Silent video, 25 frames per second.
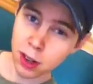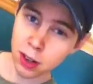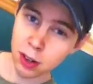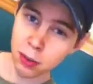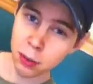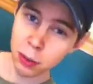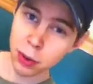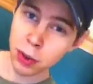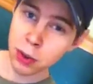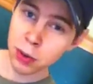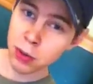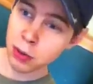
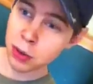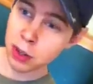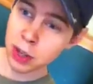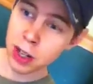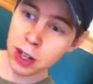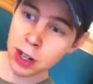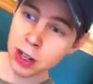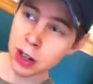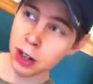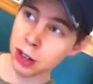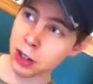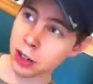we don't
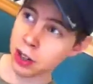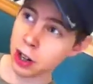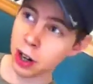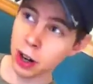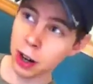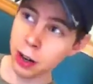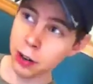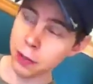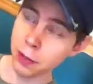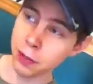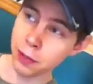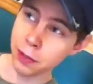need a
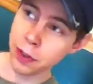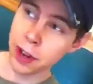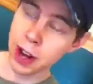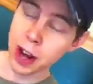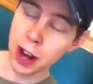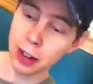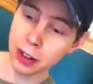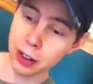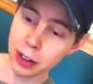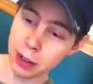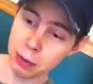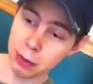ton of
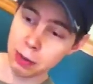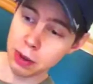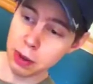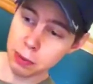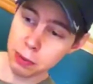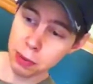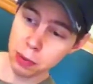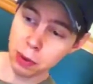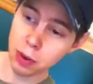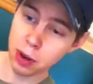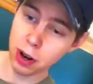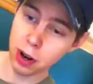fat like
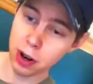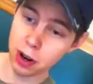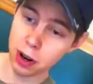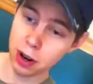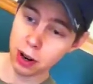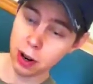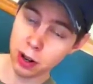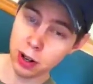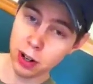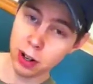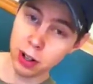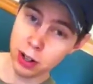people
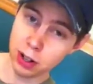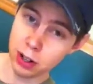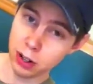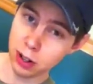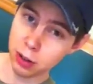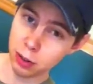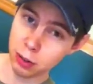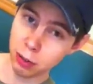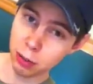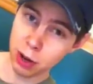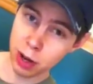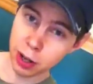are
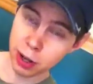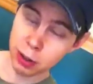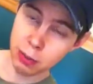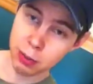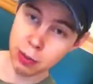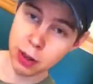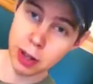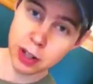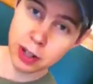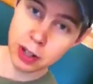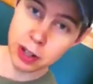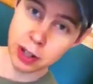
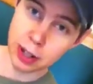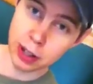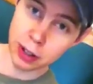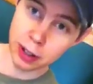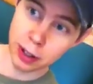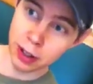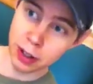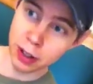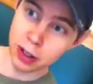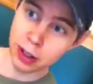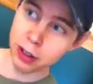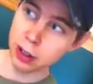recommending.
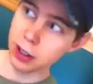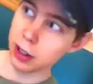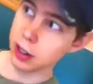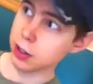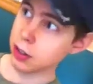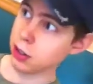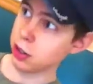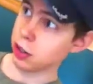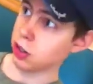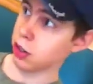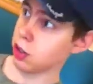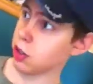Like
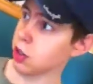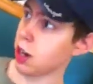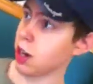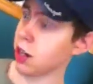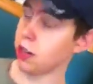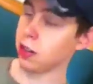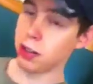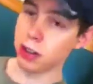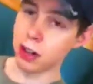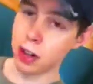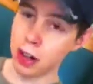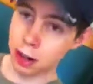
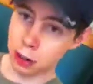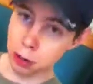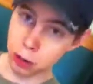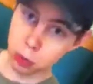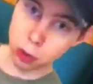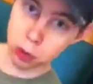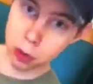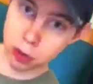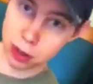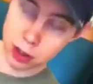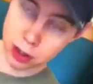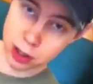slathering on
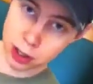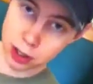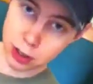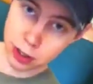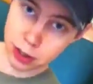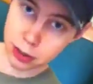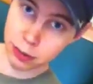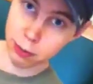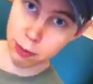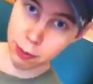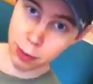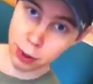whole sticks
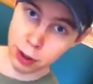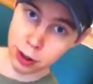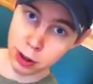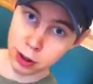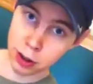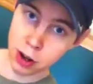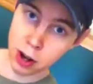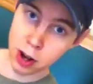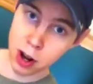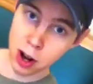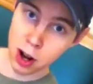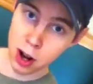of
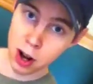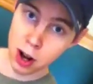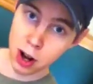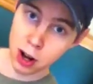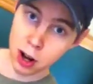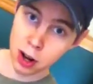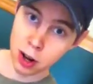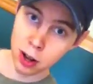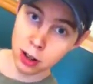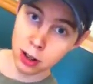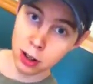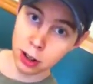butter,
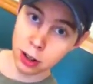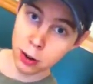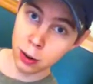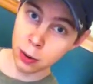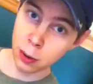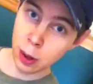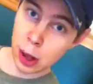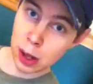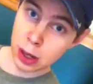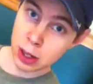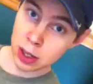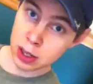you know,
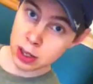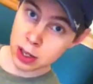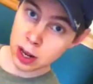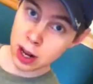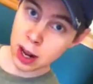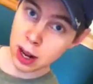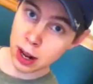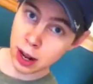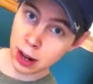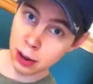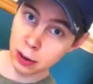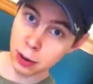that's
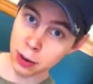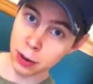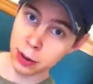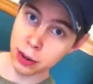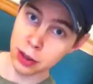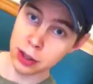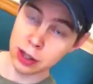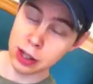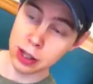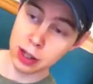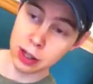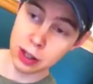not
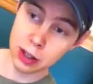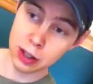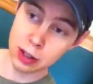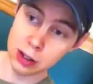healthy.